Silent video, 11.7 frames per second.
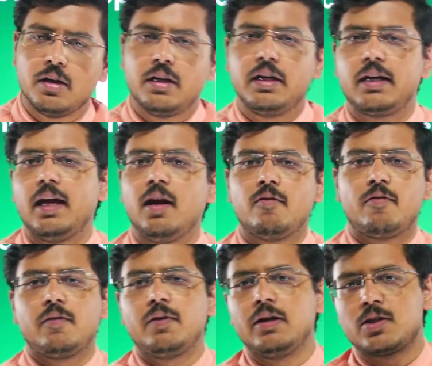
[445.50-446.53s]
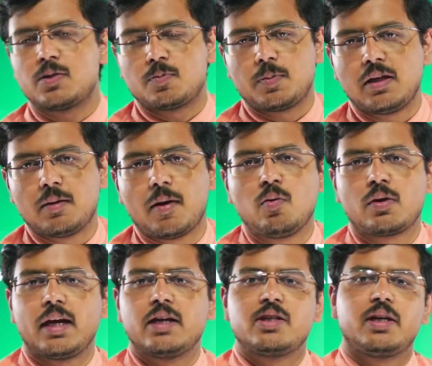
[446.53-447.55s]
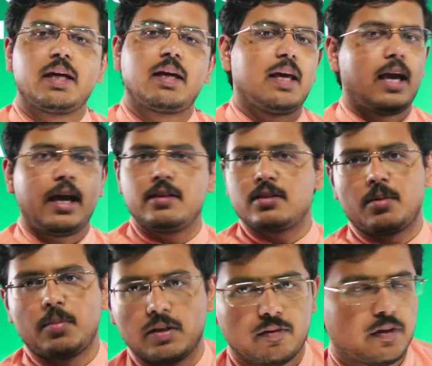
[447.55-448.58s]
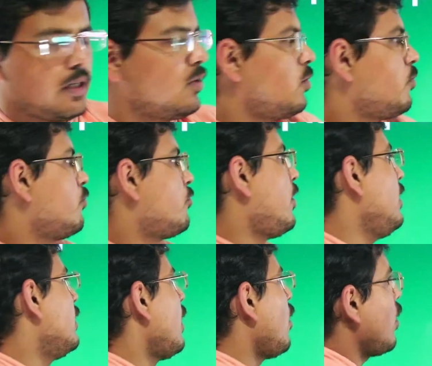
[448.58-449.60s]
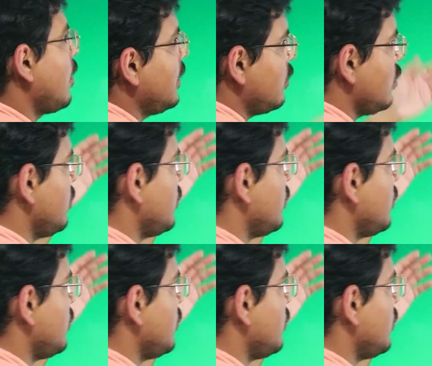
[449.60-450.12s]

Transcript: detail when we speak about agentic AI in some other video. Fine. Now coming to the